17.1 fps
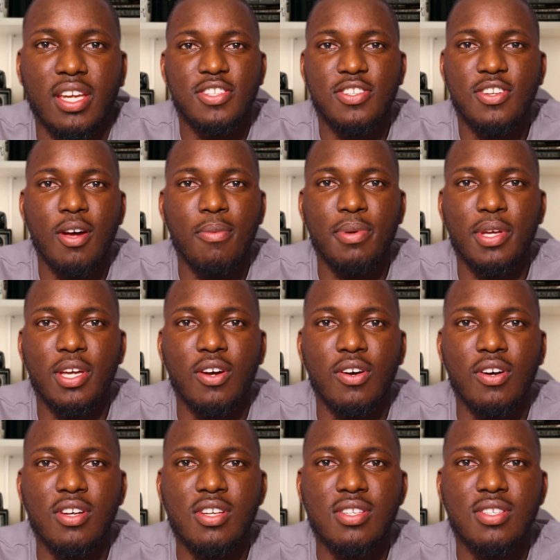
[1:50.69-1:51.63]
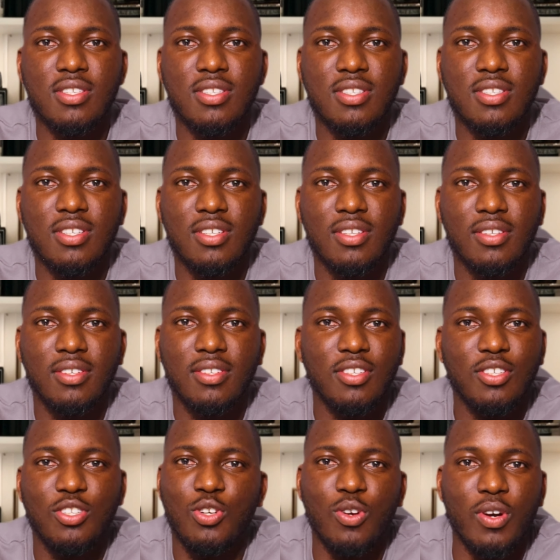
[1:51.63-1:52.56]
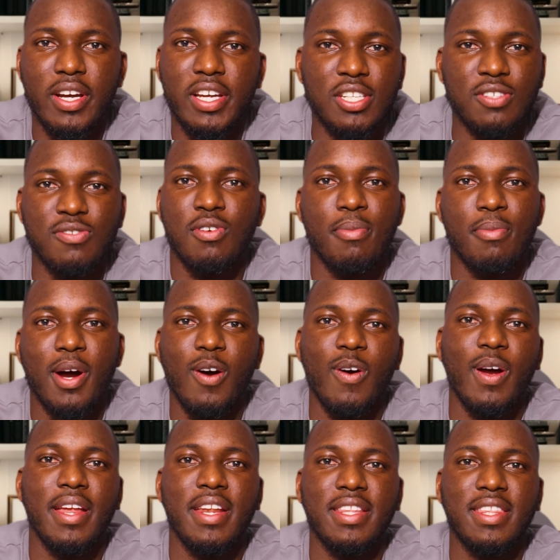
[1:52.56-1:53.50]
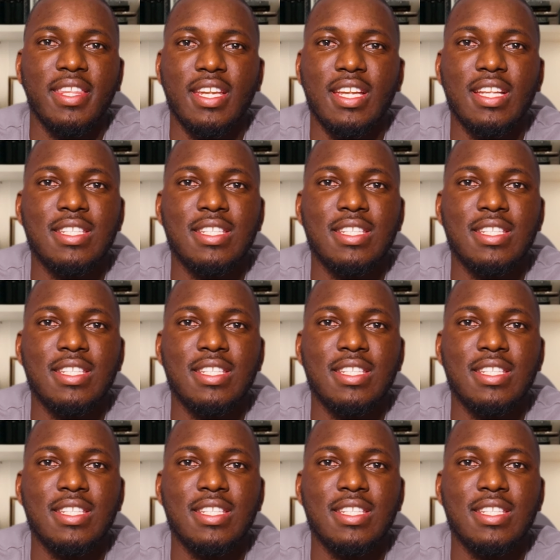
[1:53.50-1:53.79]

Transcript: It's not because you're a dreamer or anything.